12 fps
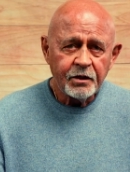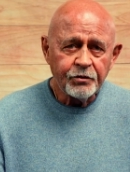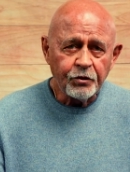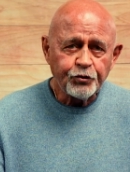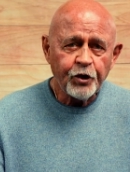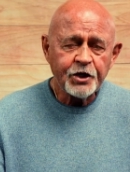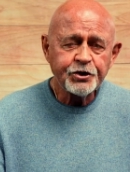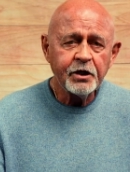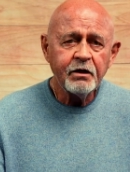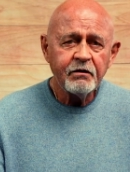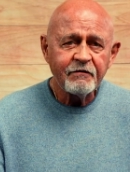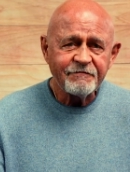
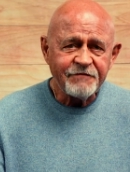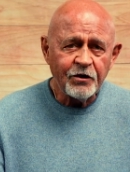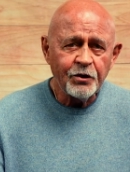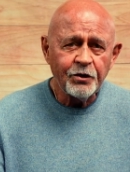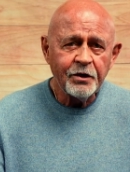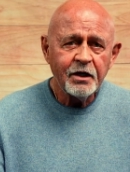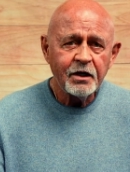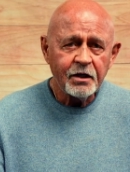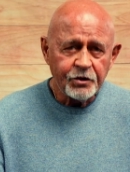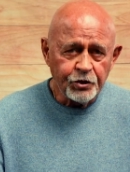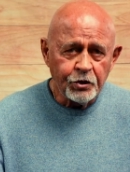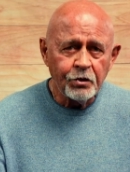Nutrition, food,
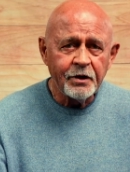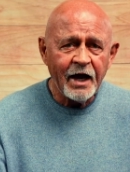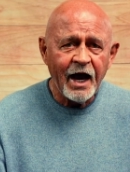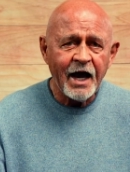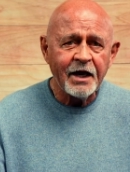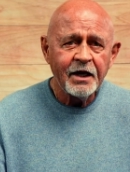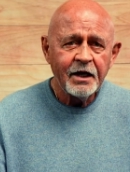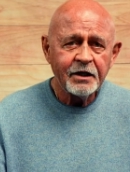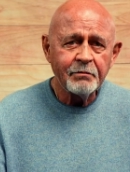you and I